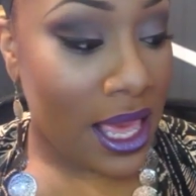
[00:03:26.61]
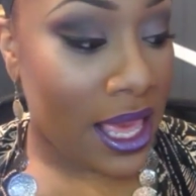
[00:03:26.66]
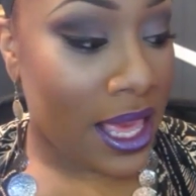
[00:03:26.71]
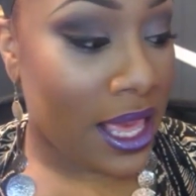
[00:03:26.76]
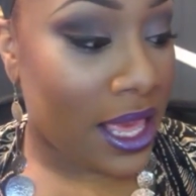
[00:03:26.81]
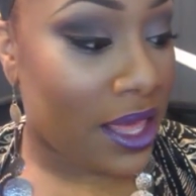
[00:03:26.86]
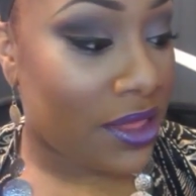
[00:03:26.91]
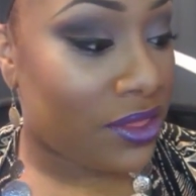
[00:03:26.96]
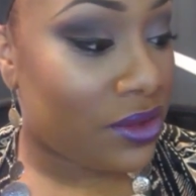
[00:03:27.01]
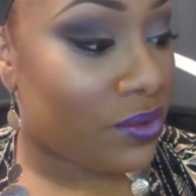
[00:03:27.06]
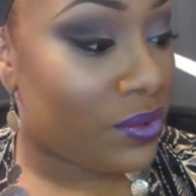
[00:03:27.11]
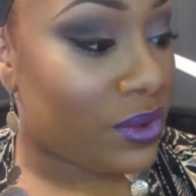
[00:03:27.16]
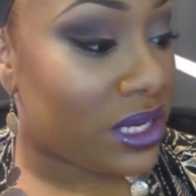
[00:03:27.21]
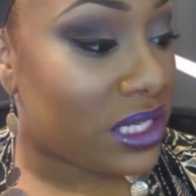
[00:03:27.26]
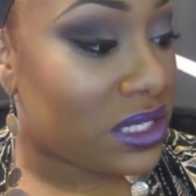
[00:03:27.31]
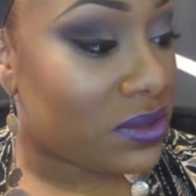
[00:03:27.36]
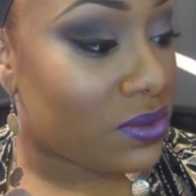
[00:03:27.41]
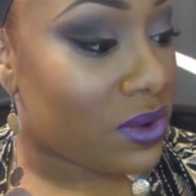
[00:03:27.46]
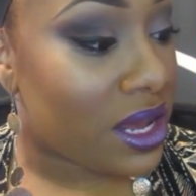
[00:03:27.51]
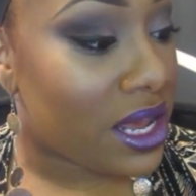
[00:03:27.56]
And the
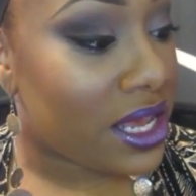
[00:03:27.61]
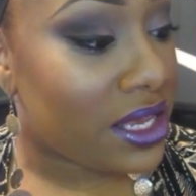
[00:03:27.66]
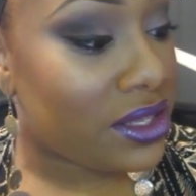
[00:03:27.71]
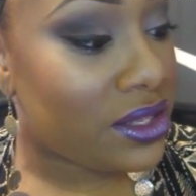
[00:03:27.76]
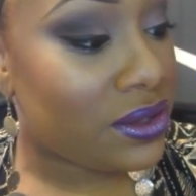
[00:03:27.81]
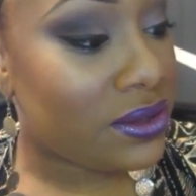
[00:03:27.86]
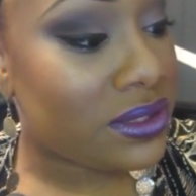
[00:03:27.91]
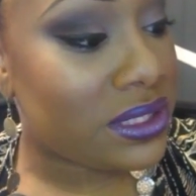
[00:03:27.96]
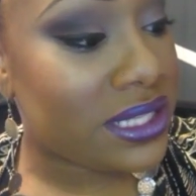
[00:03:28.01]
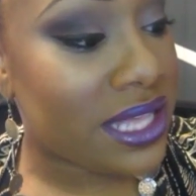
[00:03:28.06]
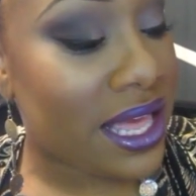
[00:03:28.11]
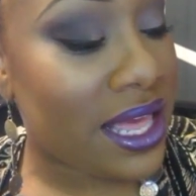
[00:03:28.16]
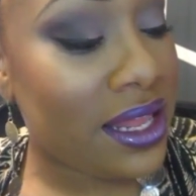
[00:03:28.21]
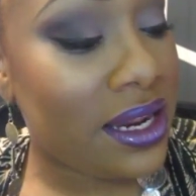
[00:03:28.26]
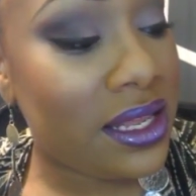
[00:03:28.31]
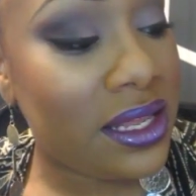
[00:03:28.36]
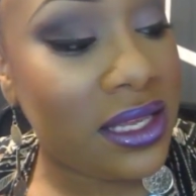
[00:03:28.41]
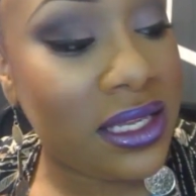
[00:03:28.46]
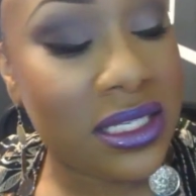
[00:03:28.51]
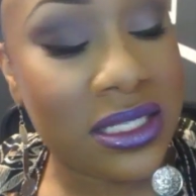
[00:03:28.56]
reason why I use that
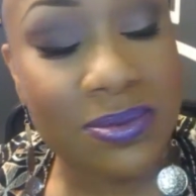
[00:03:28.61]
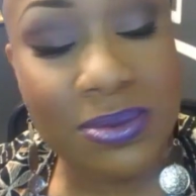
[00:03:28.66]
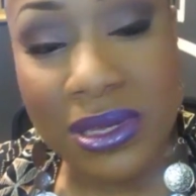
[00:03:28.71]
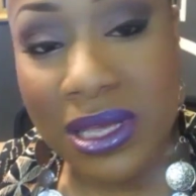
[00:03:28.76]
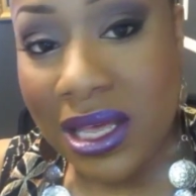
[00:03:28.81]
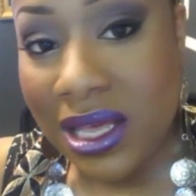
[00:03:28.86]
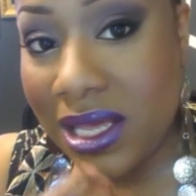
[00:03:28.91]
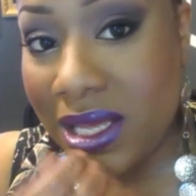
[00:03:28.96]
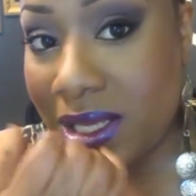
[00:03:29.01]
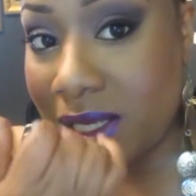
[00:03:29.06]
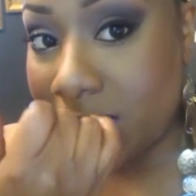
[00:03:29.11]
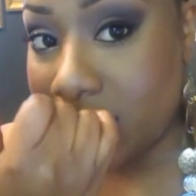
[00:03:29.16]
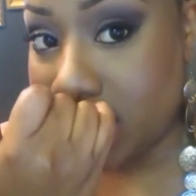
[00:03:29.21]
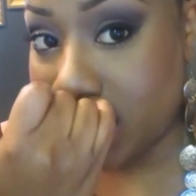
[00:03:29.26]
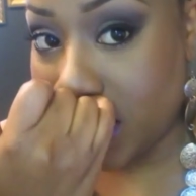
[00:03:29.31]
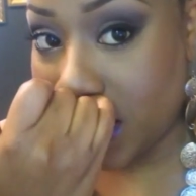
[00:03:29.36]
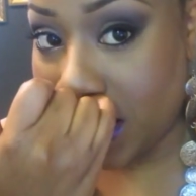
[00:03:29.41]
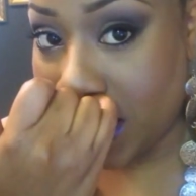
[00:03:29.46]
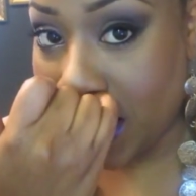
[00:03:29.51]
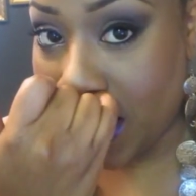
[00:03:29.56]
is because
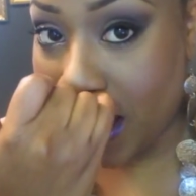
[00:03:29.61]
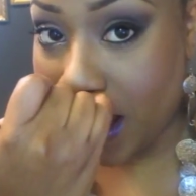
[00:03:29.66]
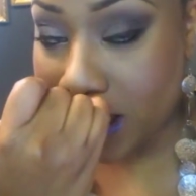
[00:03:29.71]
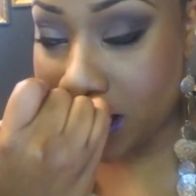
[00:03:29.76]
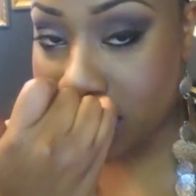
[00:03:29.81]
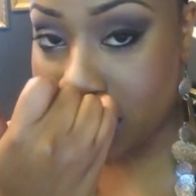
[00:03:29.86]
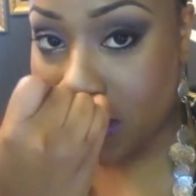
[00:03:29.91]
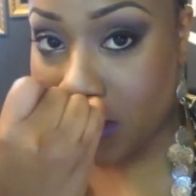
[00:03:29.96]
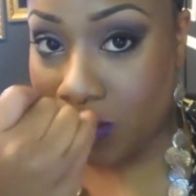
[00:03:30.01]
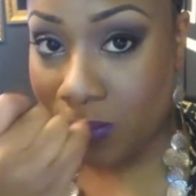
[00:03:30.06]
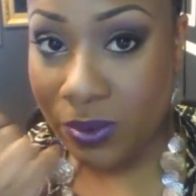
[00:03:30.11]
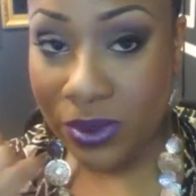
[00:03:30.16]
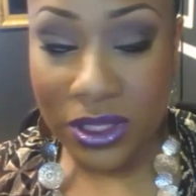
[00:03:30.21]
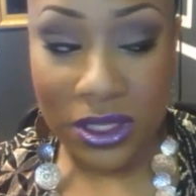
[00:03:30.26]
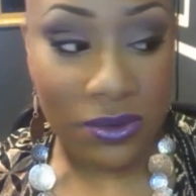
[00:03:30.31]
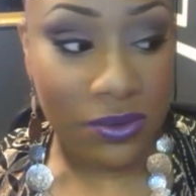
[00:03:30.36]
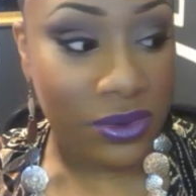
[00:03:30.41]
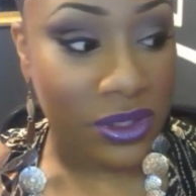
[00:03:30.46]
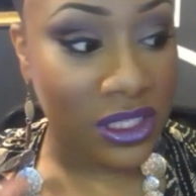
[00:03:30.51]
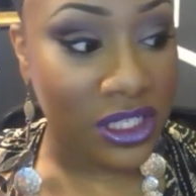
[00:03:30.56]
it has like a
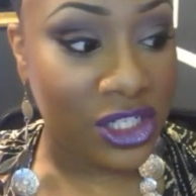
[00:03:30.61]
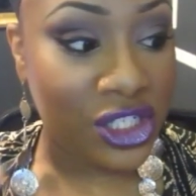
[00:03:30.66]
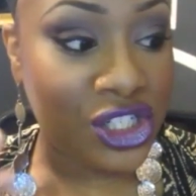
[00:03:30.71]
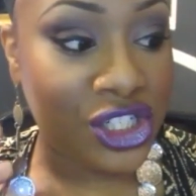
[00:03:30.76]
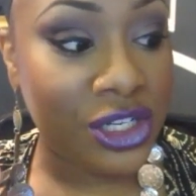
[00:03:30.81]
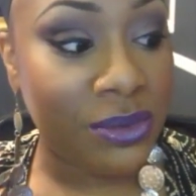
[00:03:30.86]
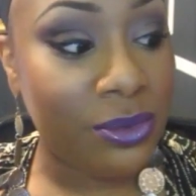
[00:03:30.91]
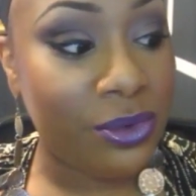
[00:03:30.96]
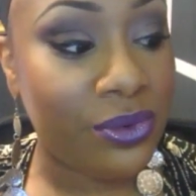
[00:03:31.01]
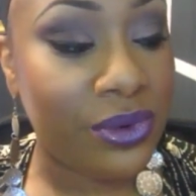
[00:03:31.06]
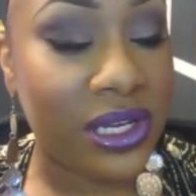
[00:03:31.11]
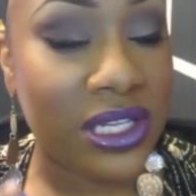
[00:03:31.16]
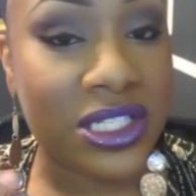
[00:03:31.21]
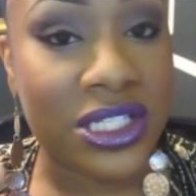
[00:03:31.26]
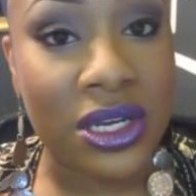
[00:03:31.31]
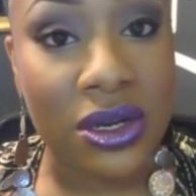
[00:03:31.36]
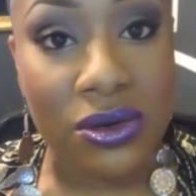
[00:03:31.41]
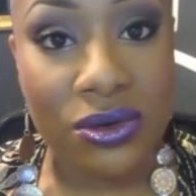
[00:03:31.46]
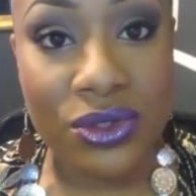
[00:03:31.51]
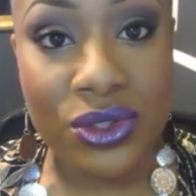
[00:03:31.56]
really shimmery
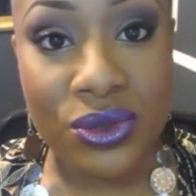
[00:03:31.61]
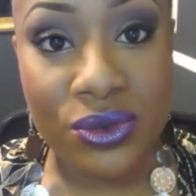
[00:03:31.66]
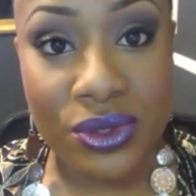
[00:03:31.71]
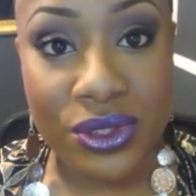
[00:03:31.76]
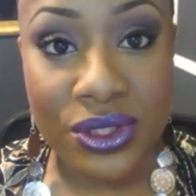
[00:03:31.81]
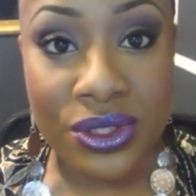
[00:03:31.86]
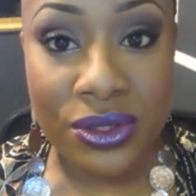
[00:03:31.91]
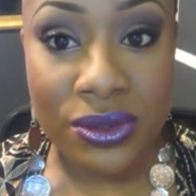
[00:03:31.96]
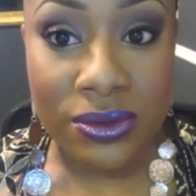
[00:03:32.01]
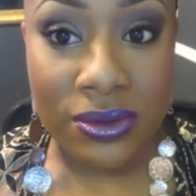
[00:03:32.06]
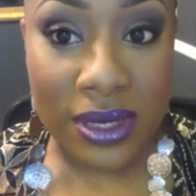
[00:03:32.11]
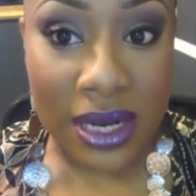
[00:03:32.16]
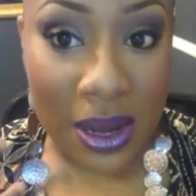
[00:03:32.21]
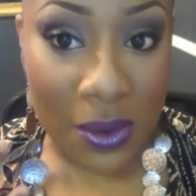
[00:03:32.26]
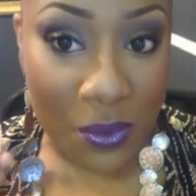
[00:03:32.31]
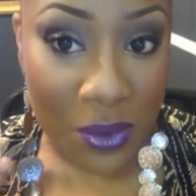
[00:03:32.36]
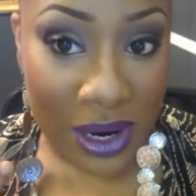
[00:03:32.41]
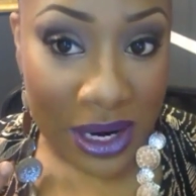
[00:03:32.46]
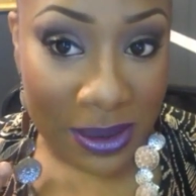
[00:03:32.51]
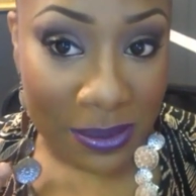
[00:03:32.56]
tone to it too, and I
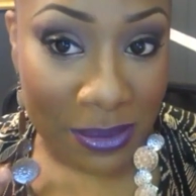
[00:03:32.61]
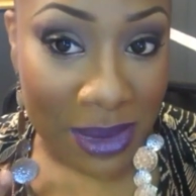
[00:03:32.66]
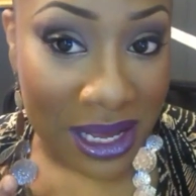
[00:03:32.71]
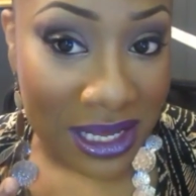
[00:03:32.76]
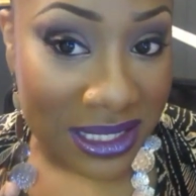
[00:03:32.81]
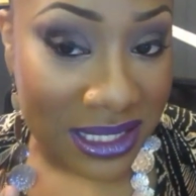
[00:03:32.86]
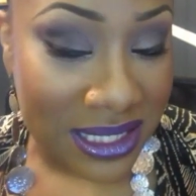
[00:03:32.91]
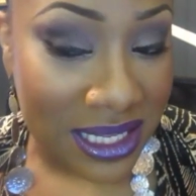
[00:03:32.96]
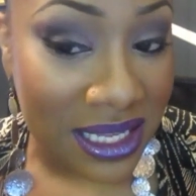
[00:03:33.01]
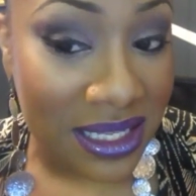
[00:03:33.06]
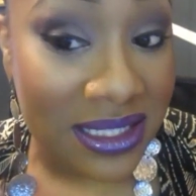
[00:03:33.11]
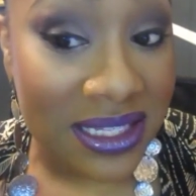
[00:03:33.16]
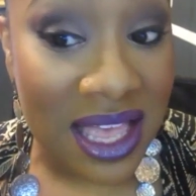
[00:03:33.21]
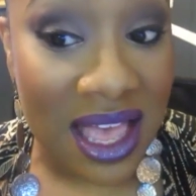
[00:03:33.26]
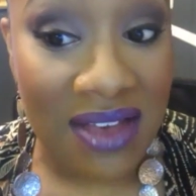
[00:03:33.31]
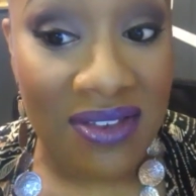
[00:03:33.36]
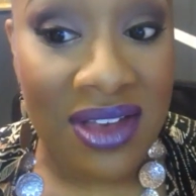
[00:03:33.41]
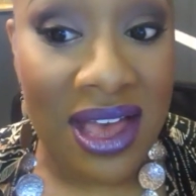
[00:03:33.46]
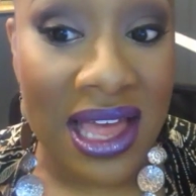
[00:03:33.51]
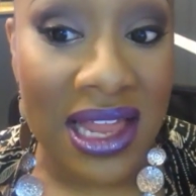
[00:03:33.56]
wanted my skin to
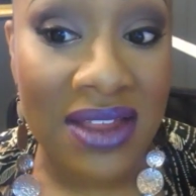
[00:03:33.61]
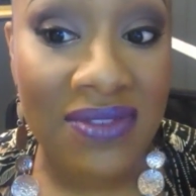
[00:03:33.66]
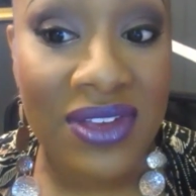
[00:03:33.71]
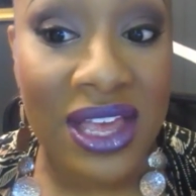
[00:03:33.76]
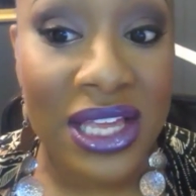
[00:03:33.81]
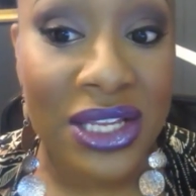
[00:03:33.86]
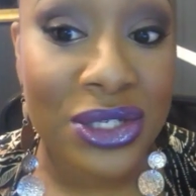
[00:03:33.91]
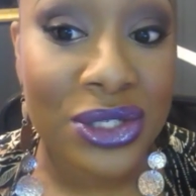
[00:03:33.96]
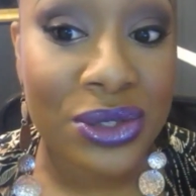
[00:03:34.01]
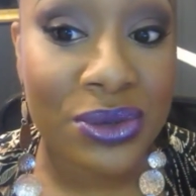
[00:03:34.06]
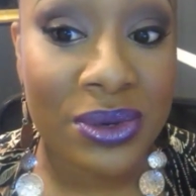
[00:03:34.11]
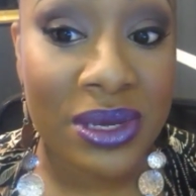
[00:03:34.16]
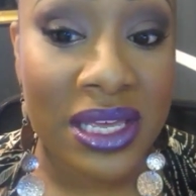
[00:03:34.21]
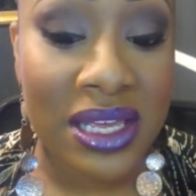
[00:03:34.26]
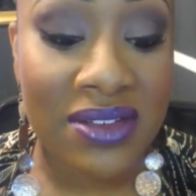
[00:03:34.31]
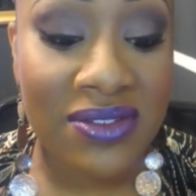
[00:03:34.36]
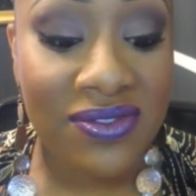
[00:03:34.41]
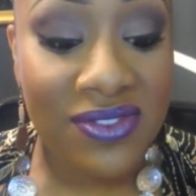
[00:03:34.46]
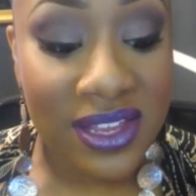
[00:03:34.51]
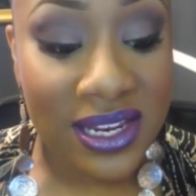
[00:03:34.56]
have kind of a
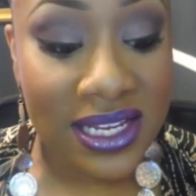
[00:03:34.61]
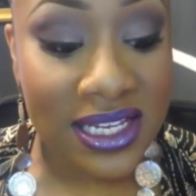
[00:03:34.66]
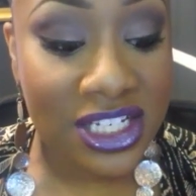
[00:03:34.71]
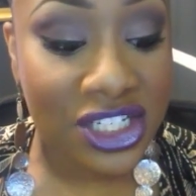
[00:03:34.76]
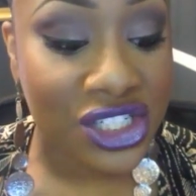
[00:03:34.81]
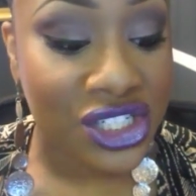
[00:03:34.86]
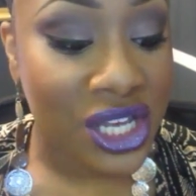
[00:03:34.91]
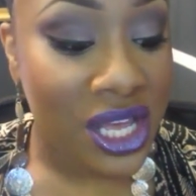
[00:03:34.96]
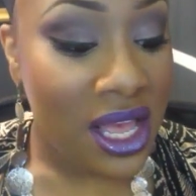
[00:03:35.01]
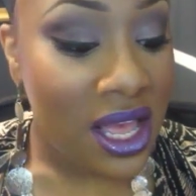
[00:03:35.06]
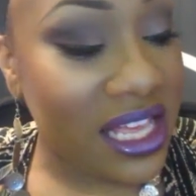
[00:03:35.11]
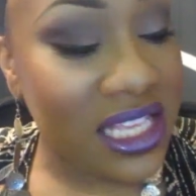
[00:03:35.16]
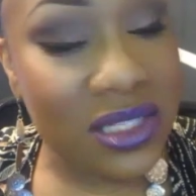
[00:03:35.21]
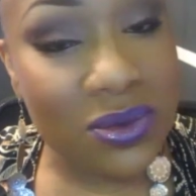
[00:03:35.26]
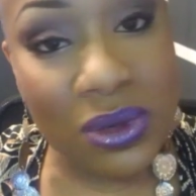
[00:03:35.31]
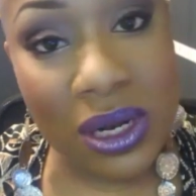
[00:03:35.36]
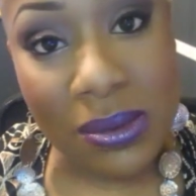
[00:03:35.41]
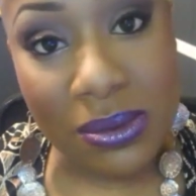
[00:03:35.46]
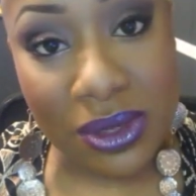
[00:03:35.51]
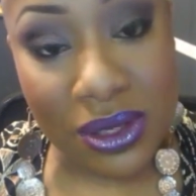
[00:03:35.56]
dewy finish. That's
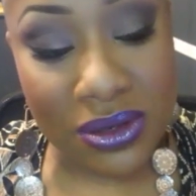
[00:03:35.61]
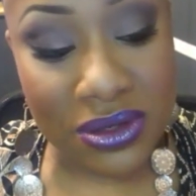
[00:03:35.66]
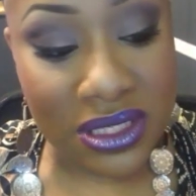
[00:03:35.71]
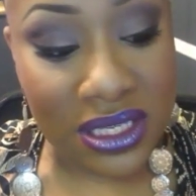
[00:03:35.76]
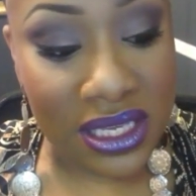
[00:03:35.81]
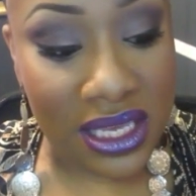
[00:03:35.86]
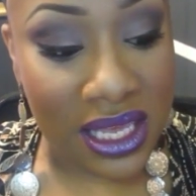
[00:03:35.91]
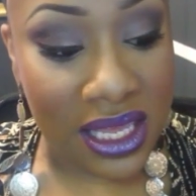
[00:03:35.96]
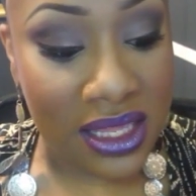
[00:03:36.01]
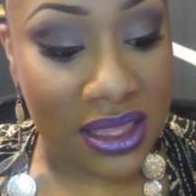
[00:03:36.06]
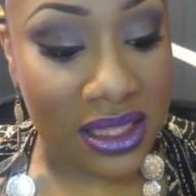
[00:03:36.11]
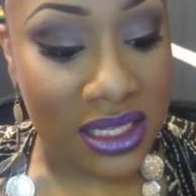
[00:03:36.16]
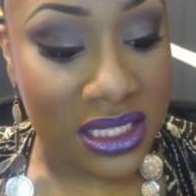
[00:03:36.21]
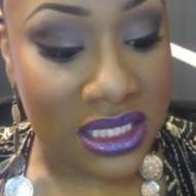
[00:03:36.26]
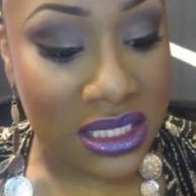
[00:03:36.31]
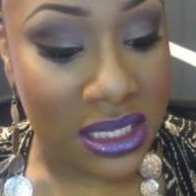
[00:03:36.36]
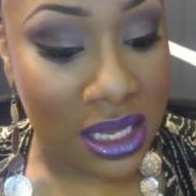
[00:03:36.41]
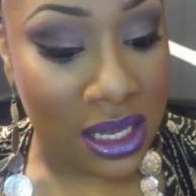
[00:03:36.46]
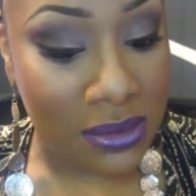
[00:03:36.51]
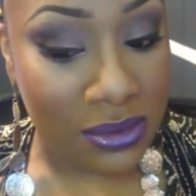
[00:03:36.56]
what I'm using in
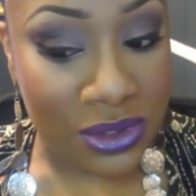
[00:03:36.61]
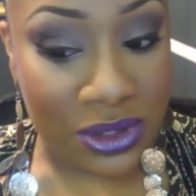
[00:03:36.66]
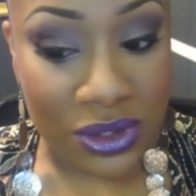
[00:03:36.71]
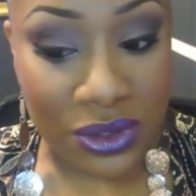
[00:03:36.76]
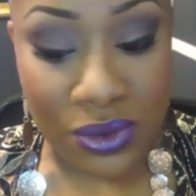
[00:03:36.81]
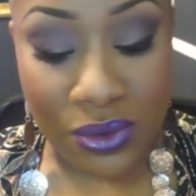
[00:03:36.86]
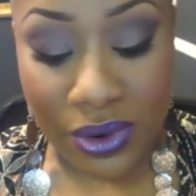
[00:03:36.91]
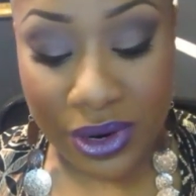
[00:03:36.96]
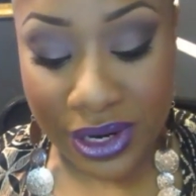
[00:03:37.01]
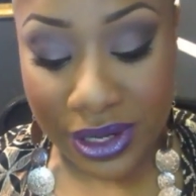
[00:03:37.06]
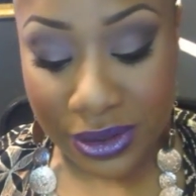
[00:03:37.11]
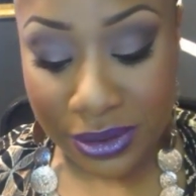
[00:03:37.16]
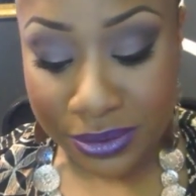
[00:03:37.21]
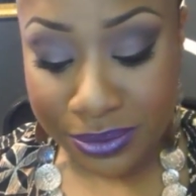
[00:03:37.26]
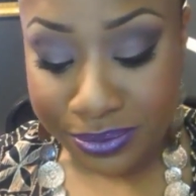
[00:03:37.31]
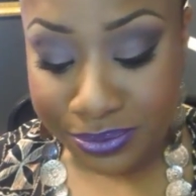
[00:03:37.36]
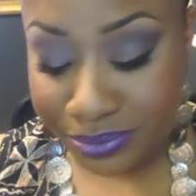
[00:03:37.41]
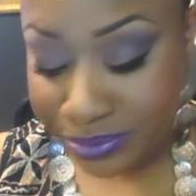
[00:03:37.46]
this tutorial.